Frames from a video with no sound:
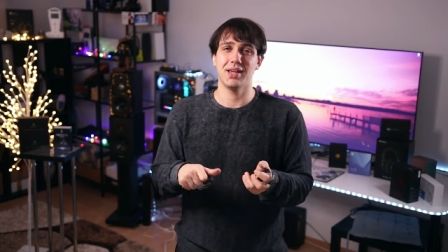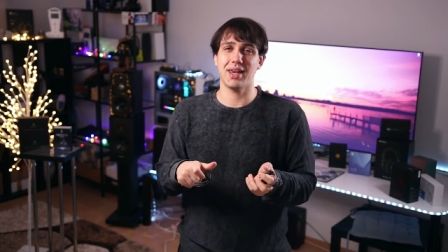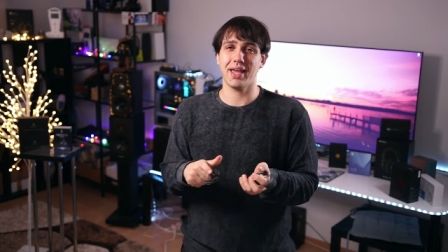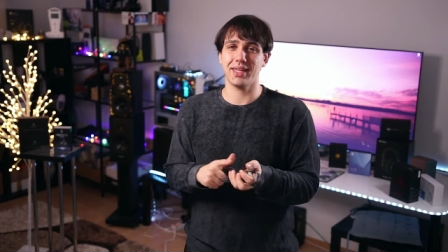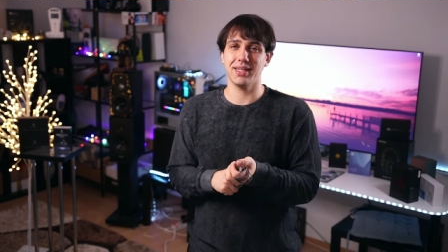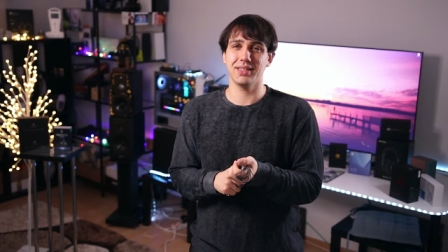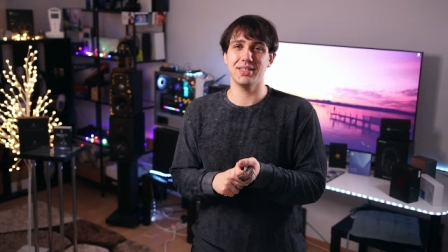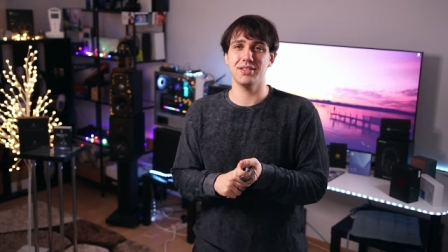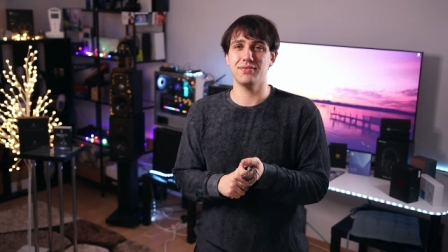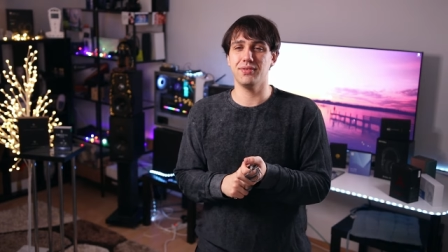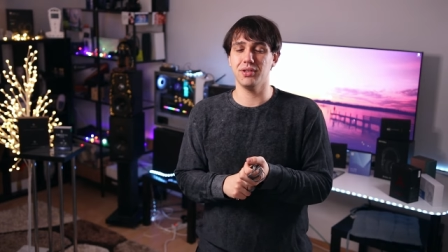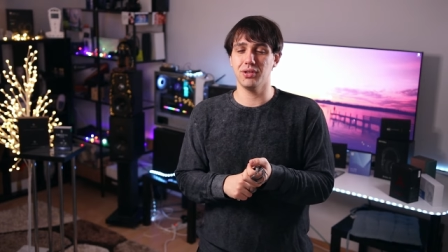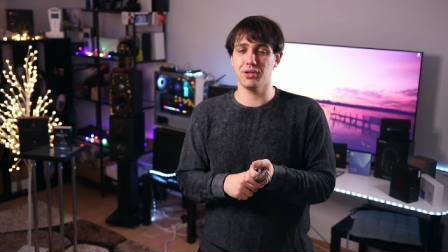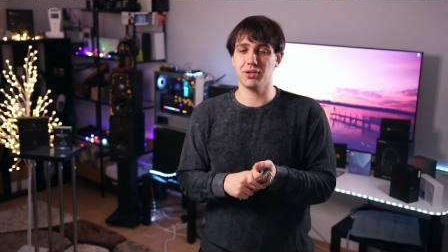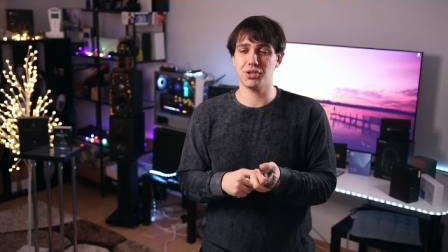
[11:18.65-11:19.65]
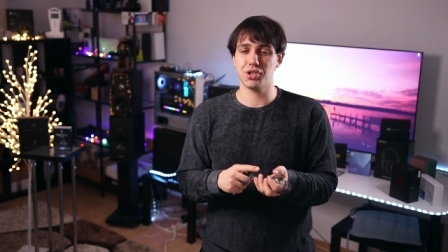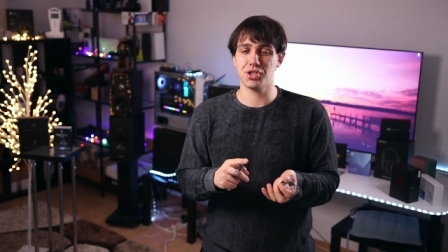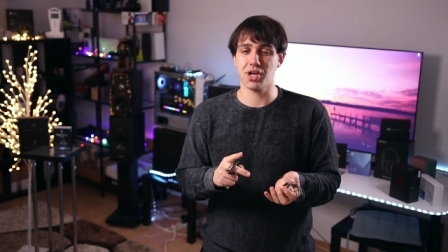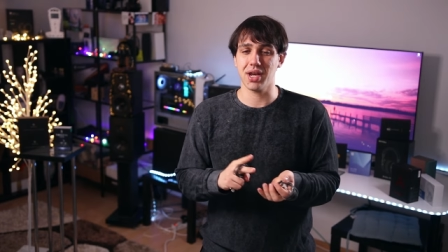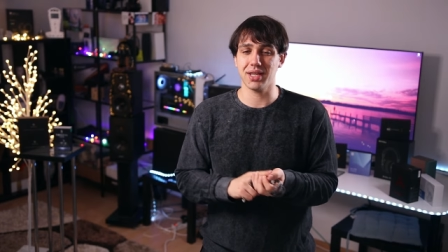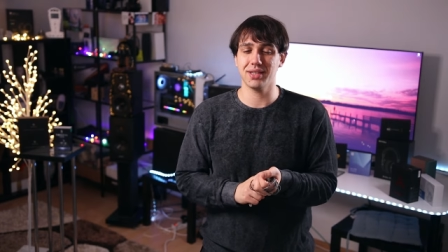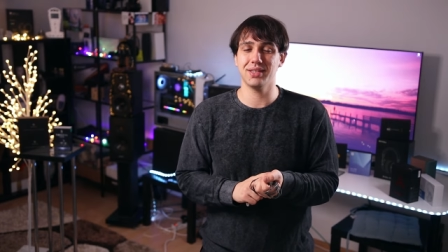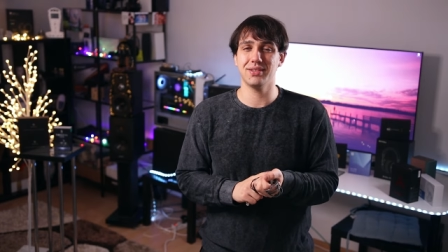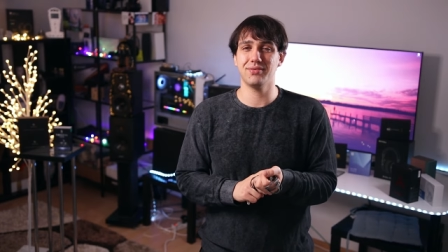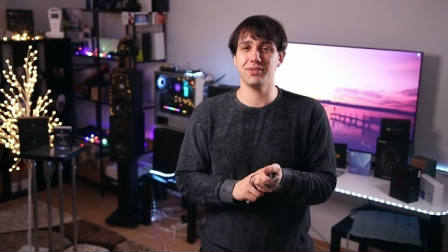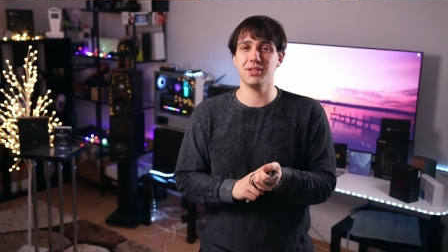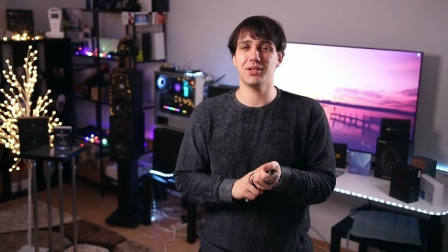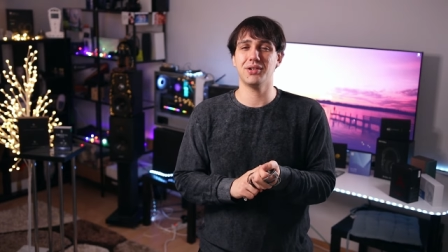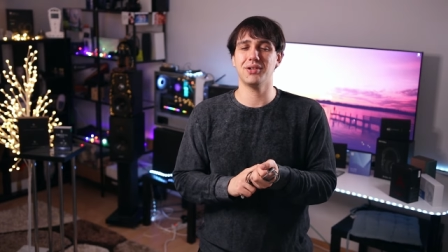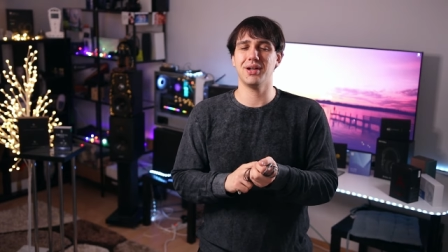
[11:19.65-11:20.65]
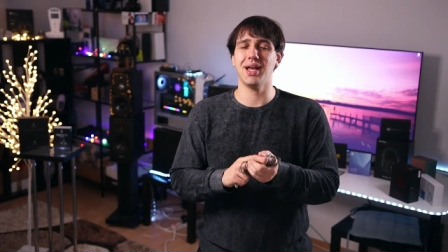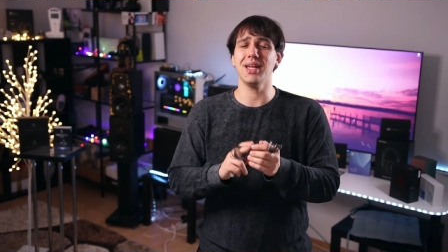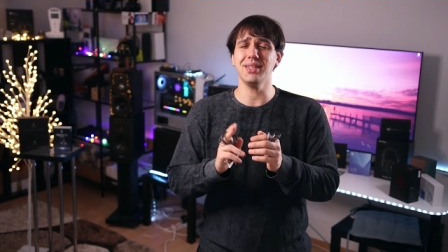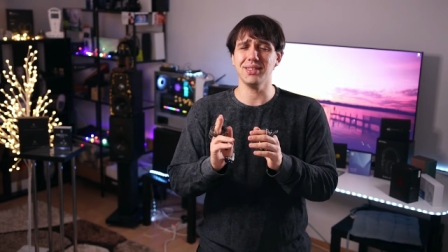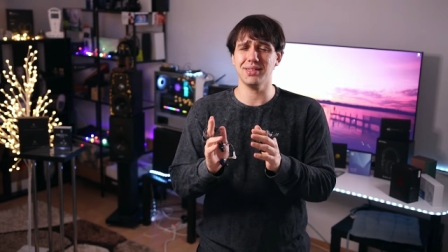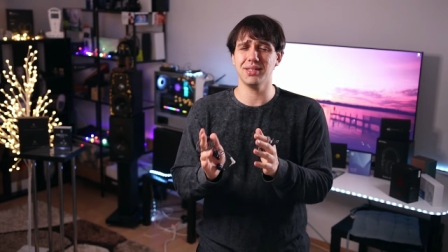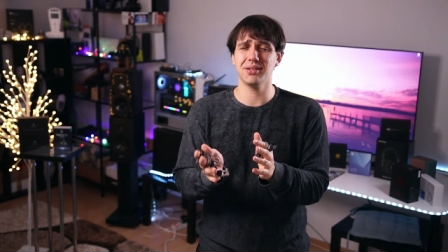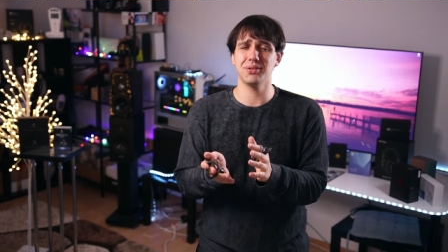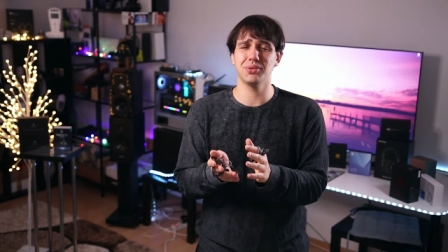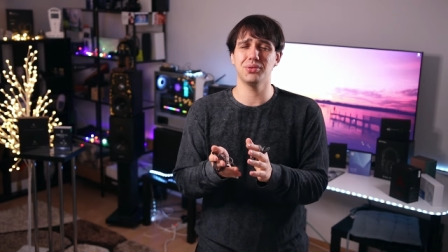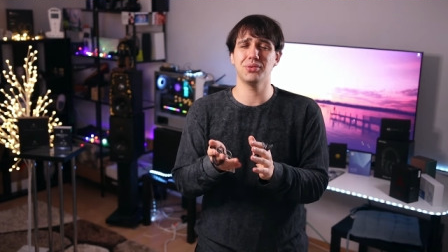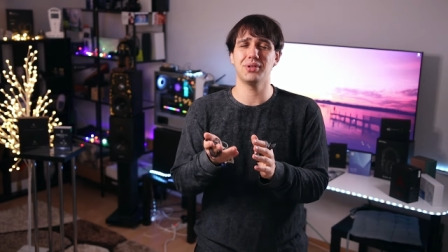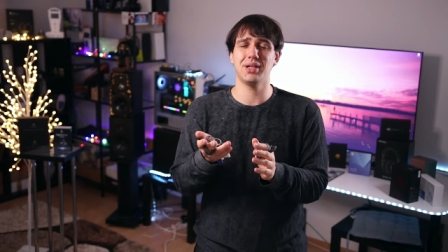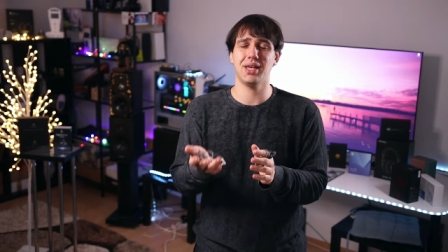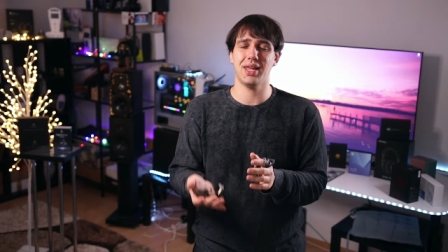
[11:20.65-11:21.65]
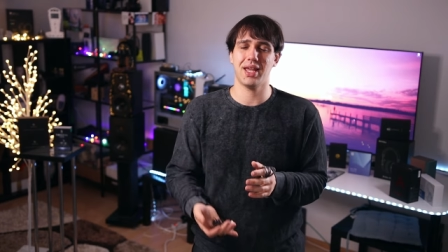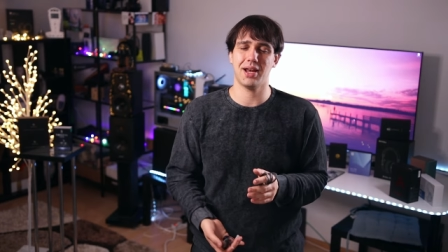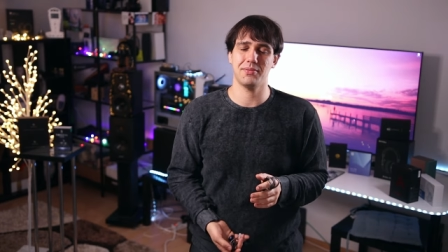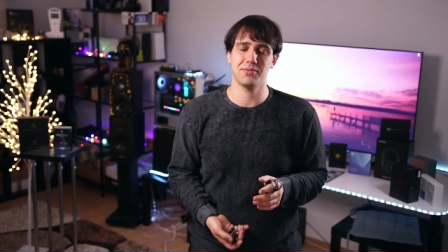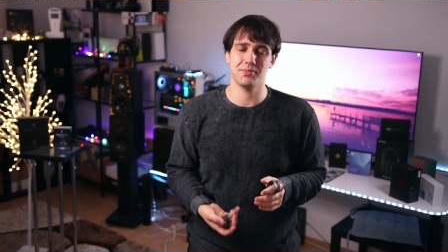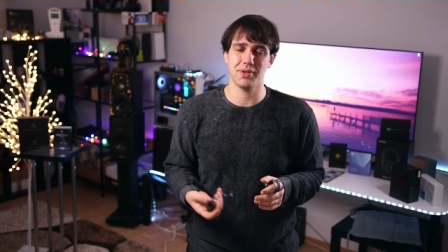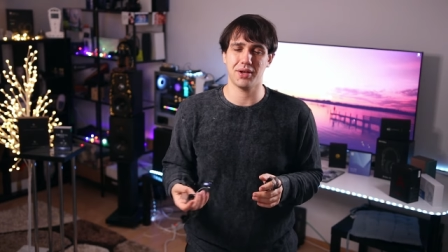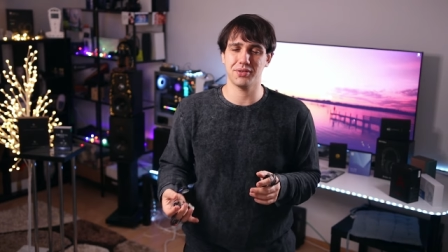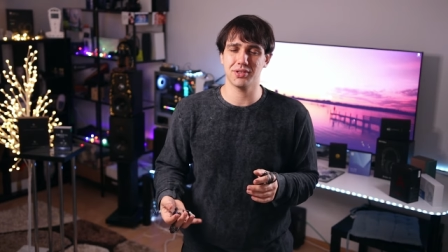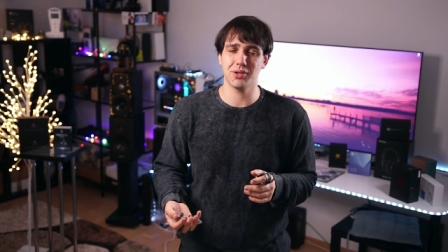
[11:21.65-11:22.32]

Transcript: liking this video, sharing the video, anything you do really helps me out.